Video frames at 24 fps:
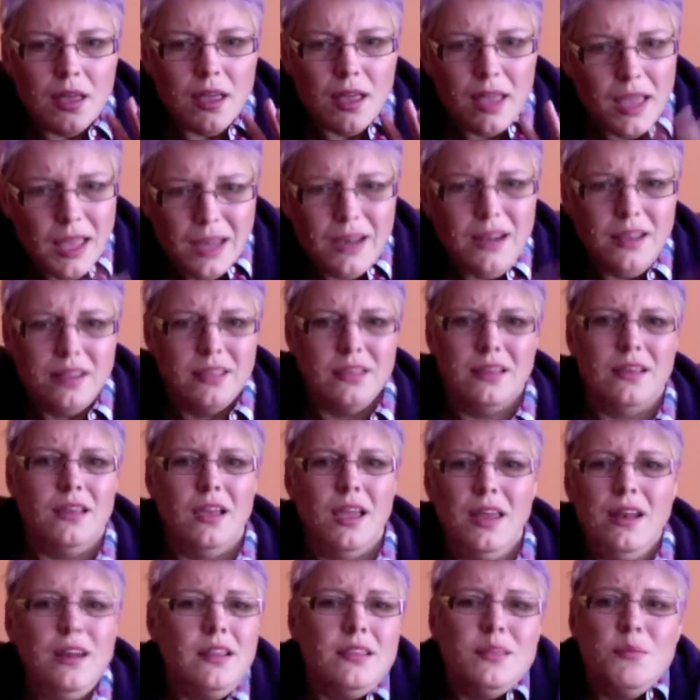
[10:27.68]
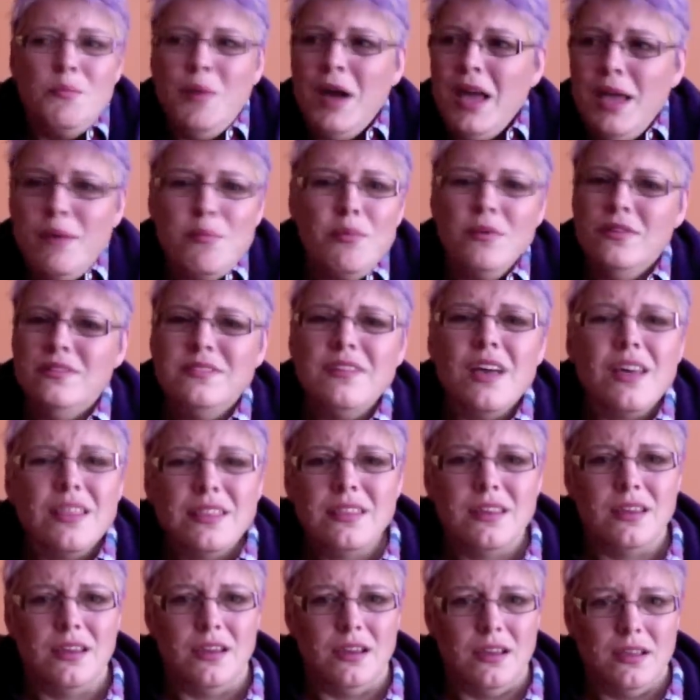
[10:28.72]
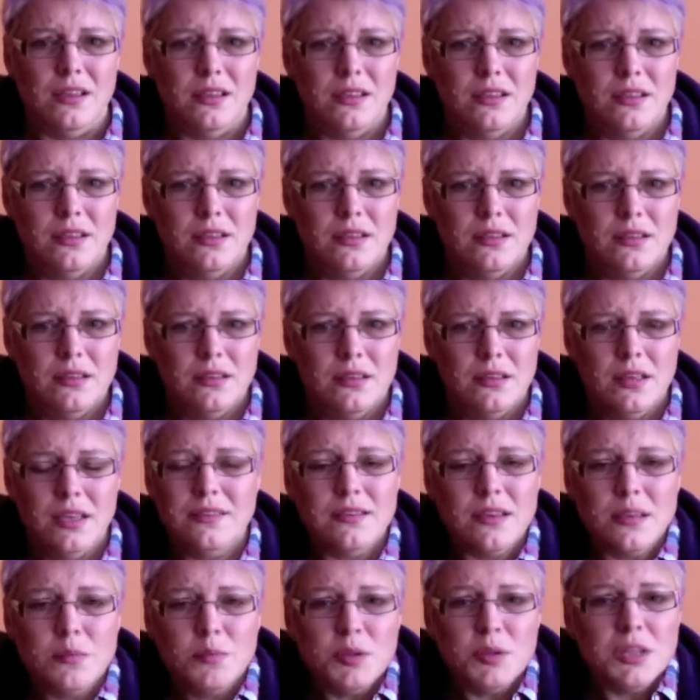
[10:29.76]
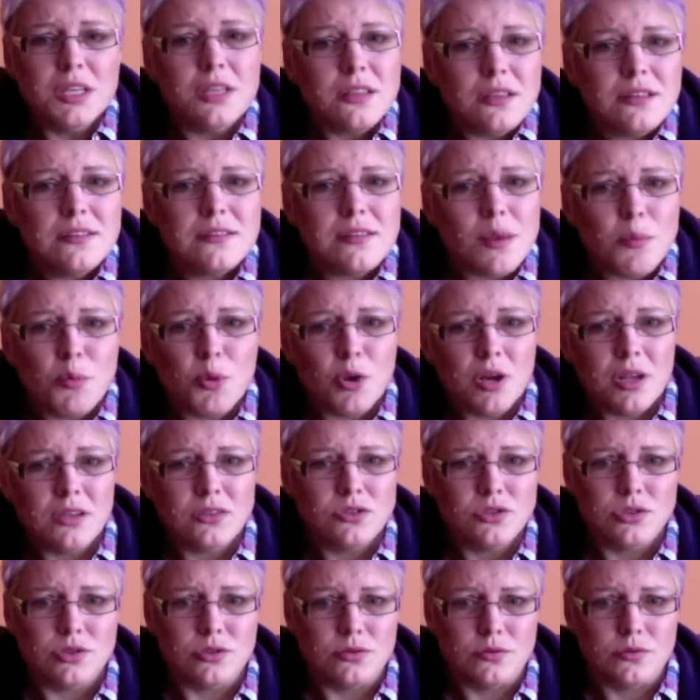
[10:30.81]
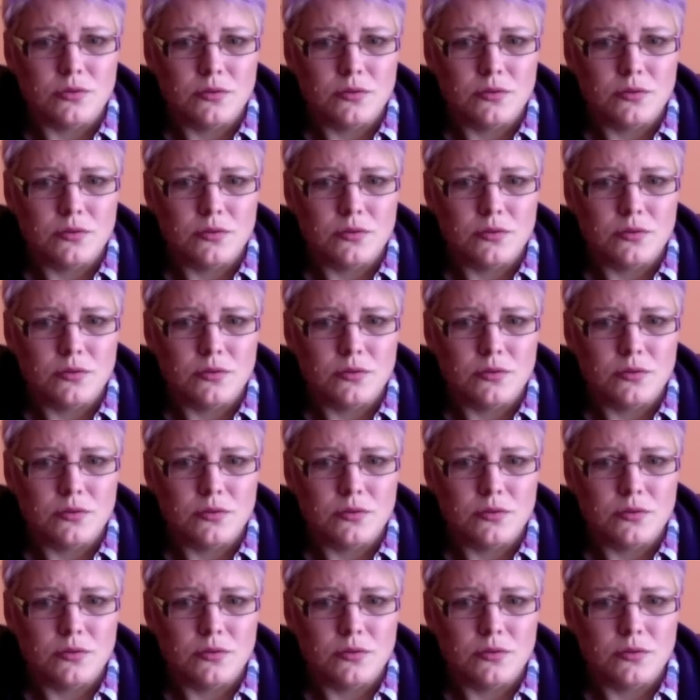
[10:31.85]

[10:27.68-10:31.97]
anything. And the Bible, nothing. It's a completely separate issue.